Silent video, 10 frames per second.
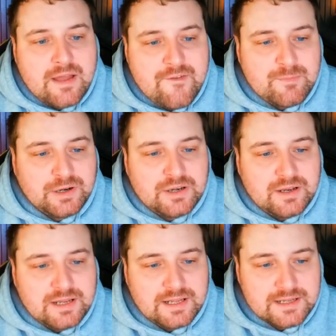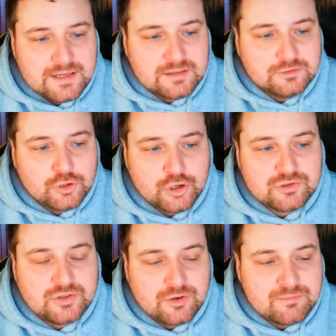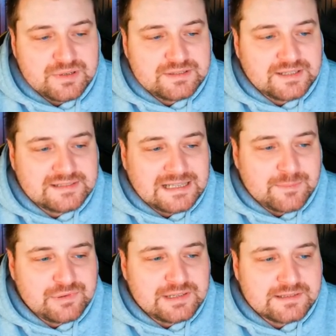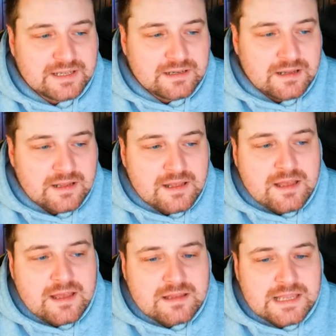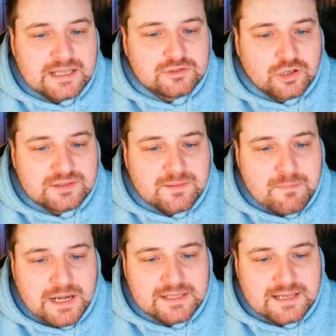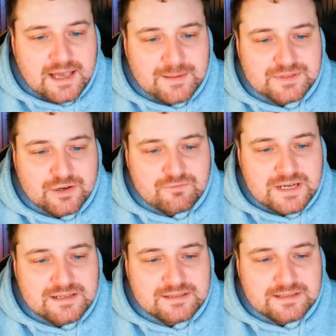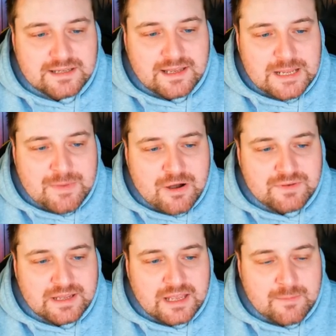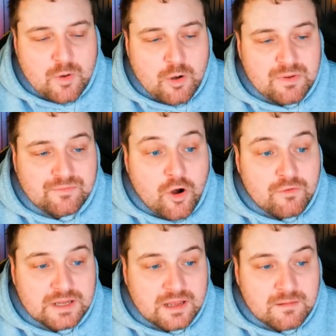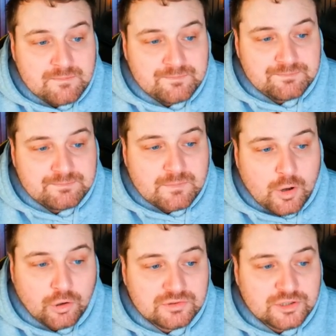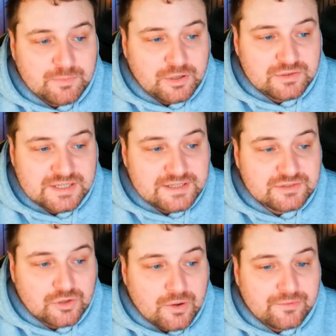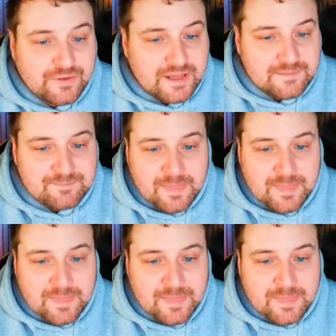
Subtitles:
Everybody here knows the numbers that Salah brings in. There's not many times a reason to take him out of a game or before a game. Also, because he's so fit.